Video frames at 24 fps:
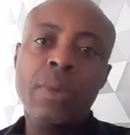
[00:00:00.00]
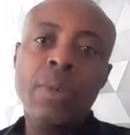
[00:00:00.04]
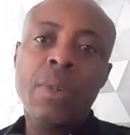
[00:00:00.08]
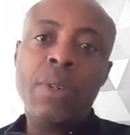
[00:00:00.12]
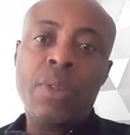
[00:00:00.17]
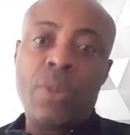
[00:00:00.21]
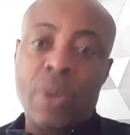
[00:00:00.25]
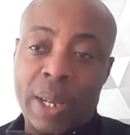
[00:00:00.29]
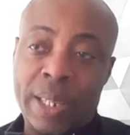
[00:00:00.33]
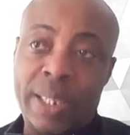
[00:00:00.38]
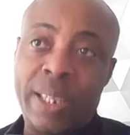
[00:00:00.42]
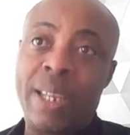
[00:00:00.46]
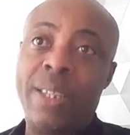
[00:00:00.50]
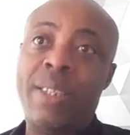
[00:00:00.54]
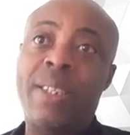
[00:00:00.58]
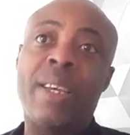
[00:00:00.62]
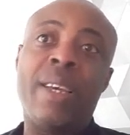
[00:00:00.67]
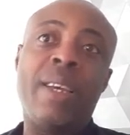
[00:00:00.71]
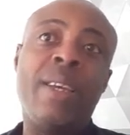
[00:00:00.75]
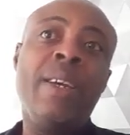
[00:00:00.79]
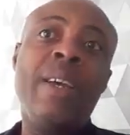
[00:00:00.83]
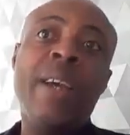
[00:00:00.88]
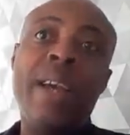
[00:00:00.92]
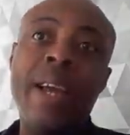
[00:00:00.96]
so at as e
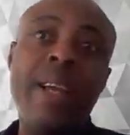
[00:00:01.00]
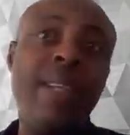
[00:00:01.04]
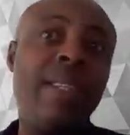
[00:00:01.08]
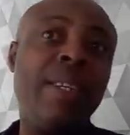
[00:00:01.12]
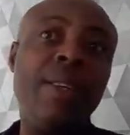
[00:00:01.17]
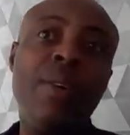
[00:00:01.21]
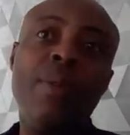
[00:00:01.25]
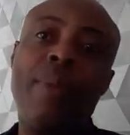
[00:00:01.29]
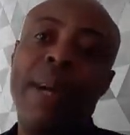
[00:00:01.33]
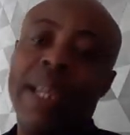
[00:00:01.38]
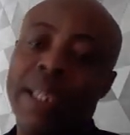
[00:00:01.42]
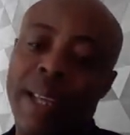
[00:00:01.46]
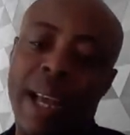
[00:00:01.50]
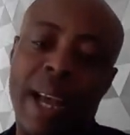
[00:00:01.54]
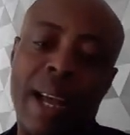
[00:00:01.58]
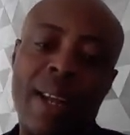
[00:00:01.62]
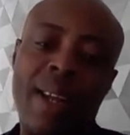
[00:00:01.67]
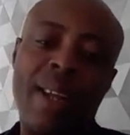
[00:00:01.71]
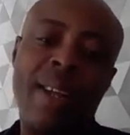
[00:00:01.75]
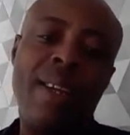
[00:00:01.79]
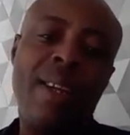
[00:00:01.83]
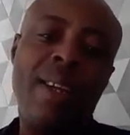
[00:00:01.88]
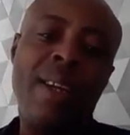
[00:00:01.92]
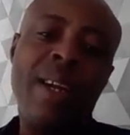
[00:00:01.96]
enti no masa
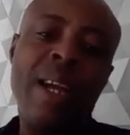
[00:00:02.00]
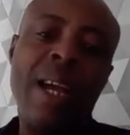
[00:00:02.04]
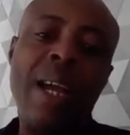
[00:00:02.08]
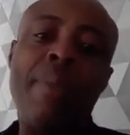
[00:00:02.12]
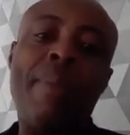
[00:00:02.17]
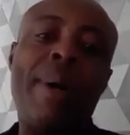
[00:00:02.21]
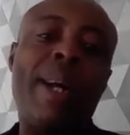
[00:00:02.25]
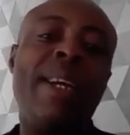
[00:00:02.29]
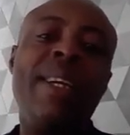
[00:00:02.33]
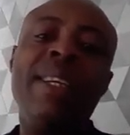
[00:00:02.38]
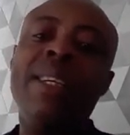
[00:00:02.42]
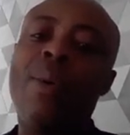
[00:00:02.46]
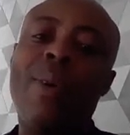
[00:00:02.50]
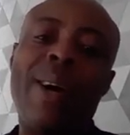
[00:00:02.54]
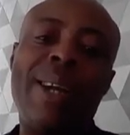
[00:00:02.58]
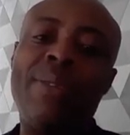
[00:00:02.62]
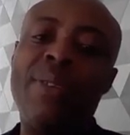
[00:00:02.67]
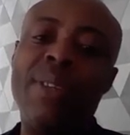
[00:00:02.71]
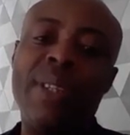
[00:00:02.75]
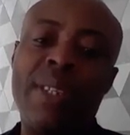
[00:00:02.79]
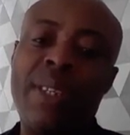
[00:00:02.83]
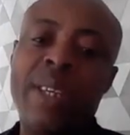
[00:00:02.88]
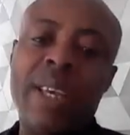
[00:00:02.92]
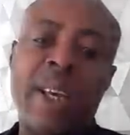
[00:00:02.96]
e ma ne nyawa
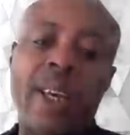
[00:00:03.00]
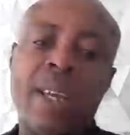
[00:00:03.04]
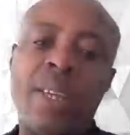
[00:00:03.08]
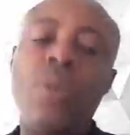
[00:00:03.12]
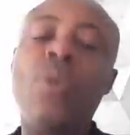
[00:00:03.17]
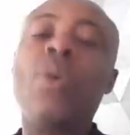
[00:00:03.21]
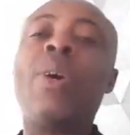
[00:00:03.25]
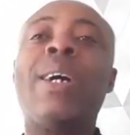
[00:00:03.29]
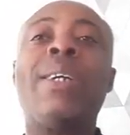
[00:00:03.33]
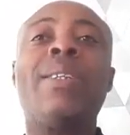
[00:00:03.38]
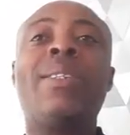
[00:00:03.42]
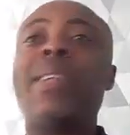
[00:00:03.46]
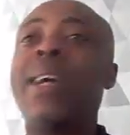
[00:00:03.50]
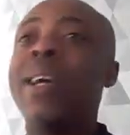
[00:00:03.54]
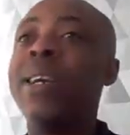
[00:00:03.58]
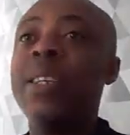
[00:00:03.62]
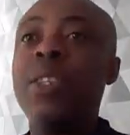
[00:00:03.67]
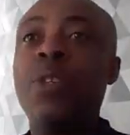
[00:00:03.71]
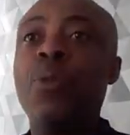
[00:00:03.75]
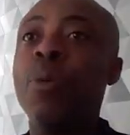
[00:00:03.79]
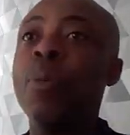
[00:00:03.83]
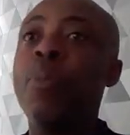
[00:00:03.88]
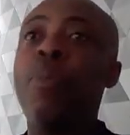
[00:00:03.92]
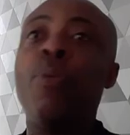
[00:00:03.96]
dwen say you can
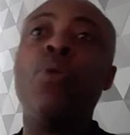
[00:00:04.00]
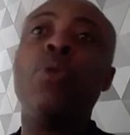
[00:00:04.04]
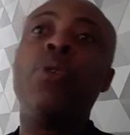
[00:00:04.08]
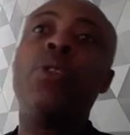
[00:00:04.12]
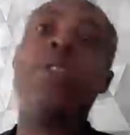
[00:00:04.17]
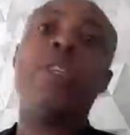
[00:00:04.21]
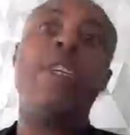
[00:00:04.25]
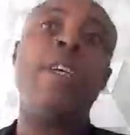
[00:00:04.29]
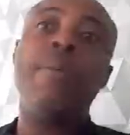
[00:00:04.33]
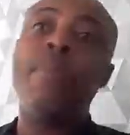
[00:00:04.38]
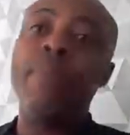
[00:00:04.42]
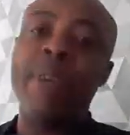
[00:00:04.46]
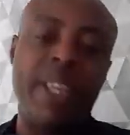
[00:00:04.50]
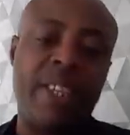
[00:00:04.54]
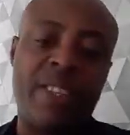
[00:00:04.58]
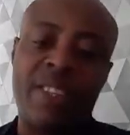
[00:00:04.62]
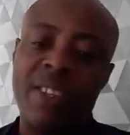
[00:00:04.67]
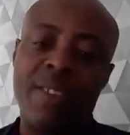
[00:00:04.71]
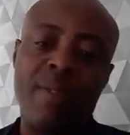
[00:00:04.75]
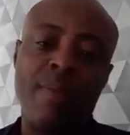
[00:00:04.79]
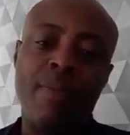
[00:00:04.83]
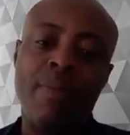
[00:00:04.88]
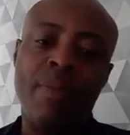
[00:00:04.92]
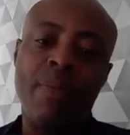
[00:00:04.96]
tarnish people's image
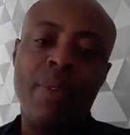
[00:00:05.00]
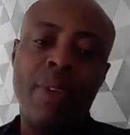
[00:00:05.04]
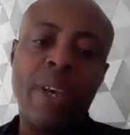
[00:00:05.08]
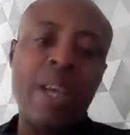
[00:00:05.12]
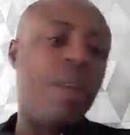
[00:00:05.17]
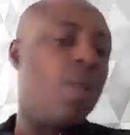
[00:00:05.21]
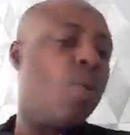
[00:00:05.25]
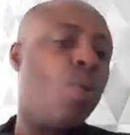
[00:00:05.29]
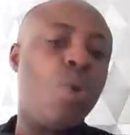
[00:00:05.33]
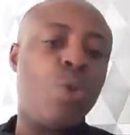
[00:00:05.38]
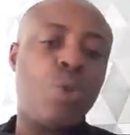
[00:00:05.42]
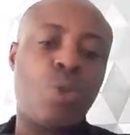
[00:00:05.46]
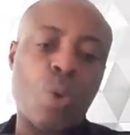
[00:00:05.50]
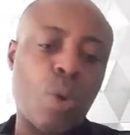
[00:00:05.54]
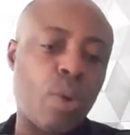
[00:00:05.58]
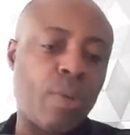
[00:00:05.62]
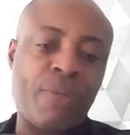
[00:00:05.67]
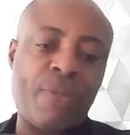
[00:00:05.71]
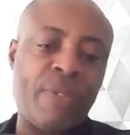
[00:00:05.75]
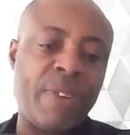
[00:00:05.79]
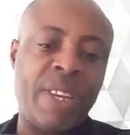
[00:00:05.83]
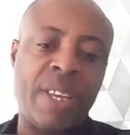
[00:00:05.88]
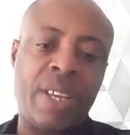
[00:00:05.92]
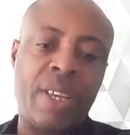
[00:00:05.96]
and go scot
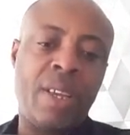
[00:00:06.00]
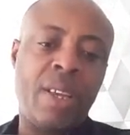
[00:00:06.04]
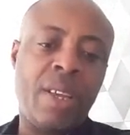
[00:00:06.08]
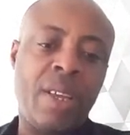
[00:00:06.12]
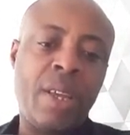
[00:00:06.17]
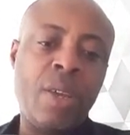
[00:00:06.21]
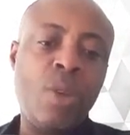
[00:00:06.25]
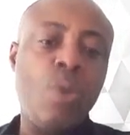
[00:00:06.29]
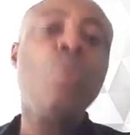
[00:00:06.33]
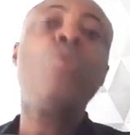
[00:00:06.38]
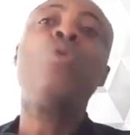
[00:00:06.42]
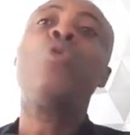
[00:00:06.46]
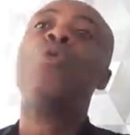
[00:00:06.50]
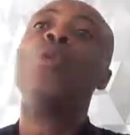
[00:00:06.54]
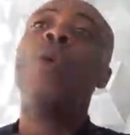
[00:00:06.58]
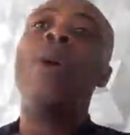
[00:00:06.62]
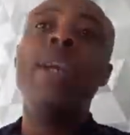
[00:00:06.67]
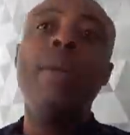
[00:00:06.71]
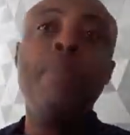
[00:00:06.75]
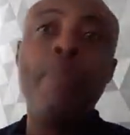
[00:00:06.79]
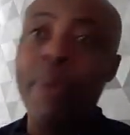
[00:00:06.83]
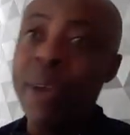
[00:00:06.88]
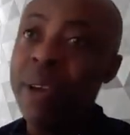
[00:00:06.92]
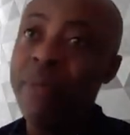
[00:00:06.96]
free you will
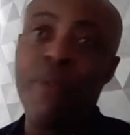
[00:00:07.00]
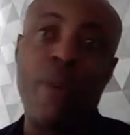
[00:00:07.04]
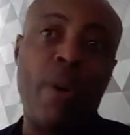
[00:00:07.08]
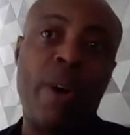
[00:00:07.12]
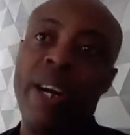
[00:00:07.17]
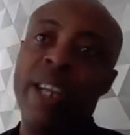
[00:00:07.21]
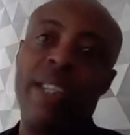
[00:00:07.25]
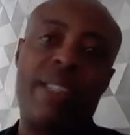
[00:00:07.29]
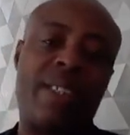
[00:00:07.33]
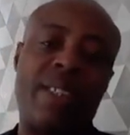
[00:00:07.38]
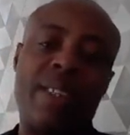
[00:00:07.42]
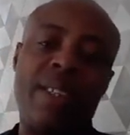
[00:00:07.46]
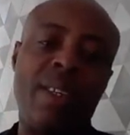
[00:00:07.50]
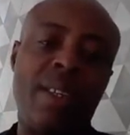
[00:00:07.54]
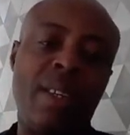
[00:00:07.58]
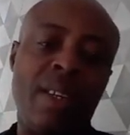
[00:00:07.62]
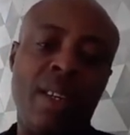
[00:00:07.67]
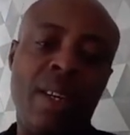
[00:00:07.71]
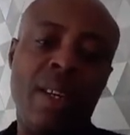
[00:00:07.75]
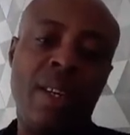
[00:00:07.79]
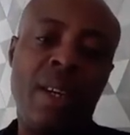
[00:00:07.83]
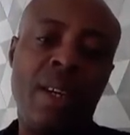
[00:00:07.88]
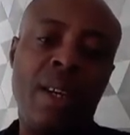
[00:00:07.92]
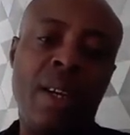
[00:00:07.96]
surely pay for it
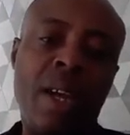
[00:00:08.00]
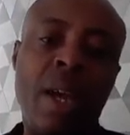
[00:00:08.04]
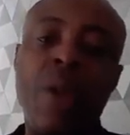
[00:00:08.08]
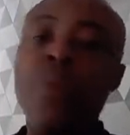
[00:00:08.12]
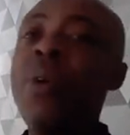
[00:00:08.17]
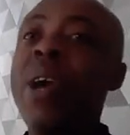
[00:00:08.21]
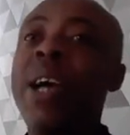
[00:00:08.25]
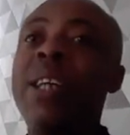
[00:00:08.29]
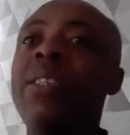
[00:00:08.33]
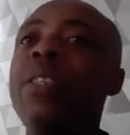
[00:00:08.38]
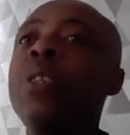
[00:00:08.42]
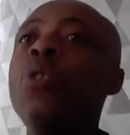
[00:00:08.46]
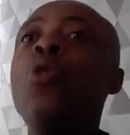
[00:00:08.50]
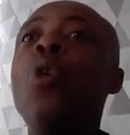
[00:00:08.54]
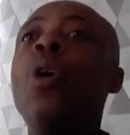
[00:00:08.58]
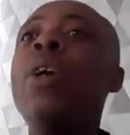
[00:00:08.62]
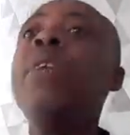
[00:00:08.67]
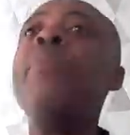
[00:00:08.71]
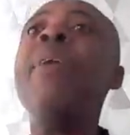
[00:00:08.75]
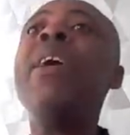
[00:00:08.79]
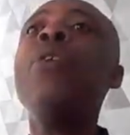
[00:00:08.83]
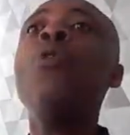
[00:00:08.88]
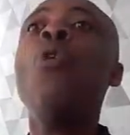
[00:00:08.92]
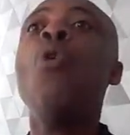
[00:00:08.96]
e wi as e do
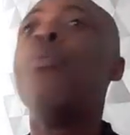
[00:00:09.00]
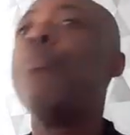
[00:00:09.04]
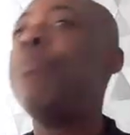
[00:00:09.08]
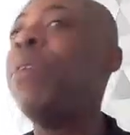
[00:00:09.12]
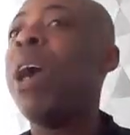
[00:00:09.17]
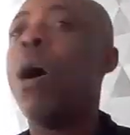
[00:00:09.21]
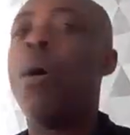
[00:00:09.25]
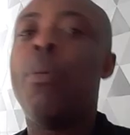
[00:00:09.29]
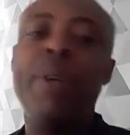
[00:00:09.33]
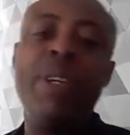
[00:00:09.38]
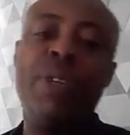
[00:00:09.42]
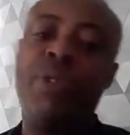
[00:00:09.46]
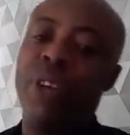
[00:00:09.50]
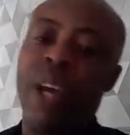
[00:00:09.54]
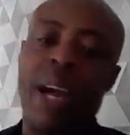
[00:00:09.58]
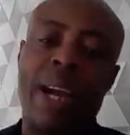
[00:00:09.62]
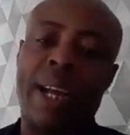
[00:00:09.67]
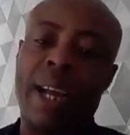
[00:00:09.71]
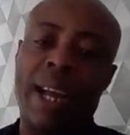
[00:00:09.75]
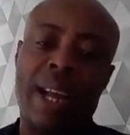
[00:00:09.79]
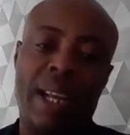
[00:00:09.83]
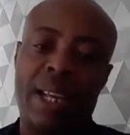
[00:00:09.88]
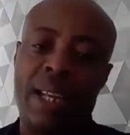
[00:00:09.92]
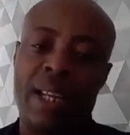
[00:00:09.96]
dey be you obi a obetua
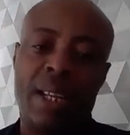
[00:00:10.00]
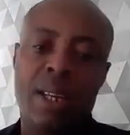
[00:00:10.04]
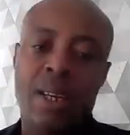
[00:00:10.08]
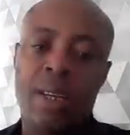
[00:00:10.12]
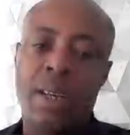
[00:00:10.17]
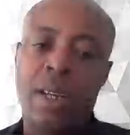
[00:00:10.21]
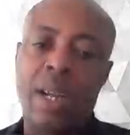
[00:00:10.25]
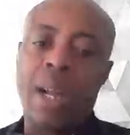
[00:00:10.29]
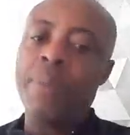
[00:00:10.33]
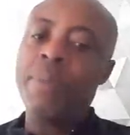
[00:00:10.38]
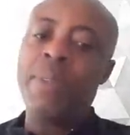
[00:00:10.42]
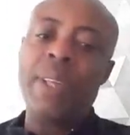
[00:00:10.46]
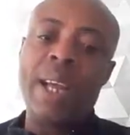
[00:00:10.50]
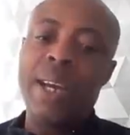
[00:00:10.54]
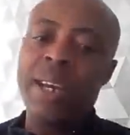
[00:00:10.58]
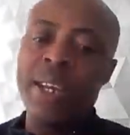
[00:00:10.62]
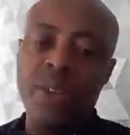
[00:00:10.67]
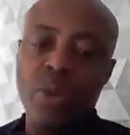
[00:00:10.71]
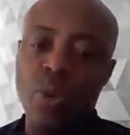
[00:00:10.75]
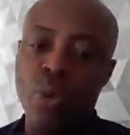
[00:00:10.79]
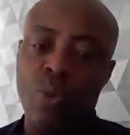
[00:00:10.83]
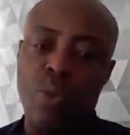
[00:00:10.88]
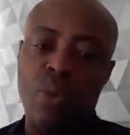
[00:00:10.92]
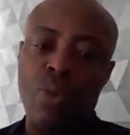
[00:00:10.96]
ka I'm telling
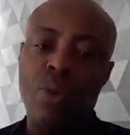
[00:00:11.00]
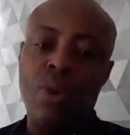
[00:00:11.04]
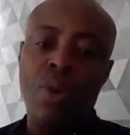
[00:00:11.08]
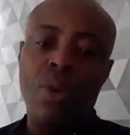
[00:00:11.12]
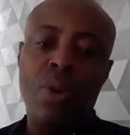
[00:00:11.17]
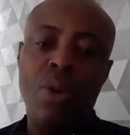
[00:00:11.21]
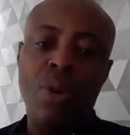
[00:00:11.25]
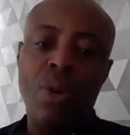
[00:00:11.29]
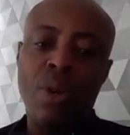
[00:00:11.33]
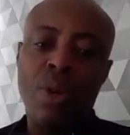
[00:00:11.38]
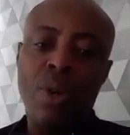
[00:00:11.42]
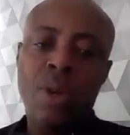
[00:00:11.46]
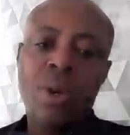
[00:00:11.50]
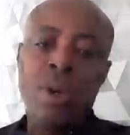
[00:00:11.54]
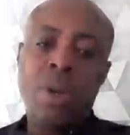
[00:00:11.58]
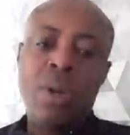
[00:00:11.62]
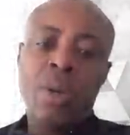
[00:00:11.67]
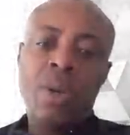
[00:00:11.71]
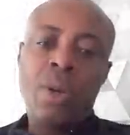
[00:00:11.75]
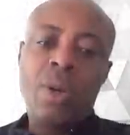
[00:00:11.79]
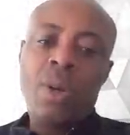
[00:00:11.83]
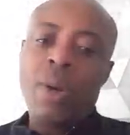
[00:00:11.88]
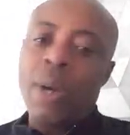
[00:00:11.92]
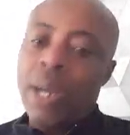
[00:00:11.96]
you
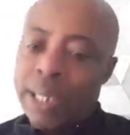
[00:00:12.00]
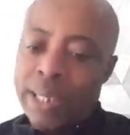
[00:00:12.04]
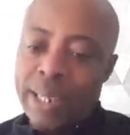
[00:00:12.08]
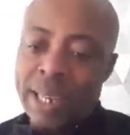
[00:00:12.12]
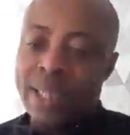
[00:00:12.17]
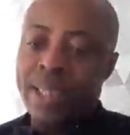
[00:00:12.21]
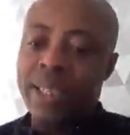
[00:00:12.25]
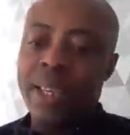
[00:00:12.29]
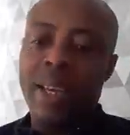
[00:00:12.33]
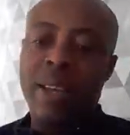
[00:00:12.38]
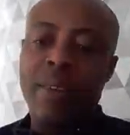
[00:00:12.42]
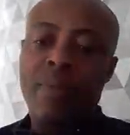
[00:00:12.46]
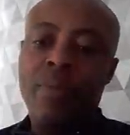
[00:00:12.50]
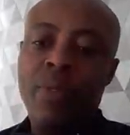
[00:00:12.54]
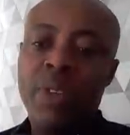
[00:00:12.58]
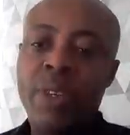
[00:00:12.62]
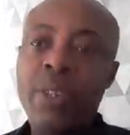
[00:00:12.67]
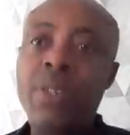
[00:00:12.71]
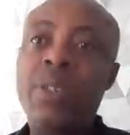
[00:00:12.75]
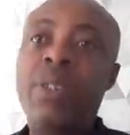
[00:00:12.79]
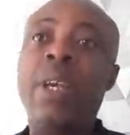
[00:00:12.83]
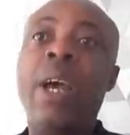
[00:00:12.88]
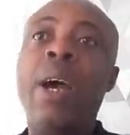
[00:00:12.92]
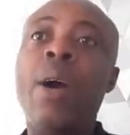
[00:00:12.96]
what as e
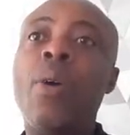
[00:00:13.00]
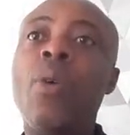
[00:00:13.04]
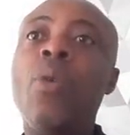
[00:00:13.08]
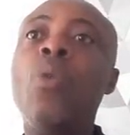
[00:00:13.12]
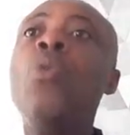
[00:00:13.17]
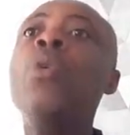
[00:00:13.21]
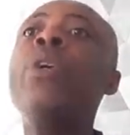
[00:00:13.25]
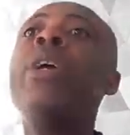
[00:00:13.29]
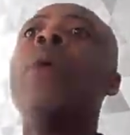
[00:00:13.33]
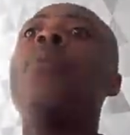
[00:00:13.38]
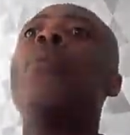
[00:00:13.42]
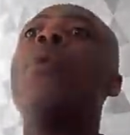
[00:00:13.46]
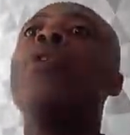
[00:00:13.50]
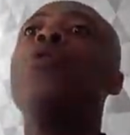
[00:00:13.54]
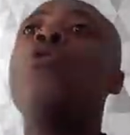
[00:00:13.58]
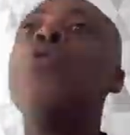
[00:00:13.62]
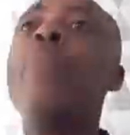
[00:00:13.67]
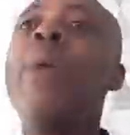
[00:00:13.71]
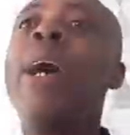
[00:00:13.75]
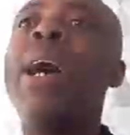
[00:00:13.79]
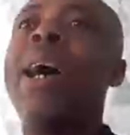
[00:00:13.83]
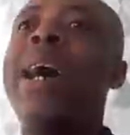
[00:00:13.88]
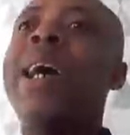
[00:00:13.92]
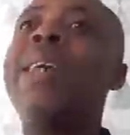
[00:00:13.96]
sir, who ya
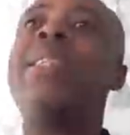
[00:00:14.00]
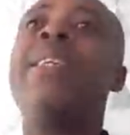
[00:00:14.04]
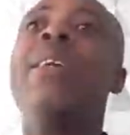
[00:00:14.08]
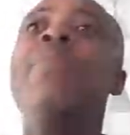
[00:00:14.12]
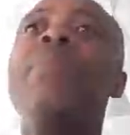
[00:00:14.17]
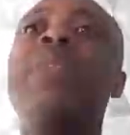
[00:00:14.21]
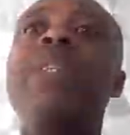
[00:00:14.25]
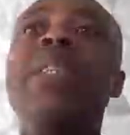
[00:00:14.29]
wajuma atem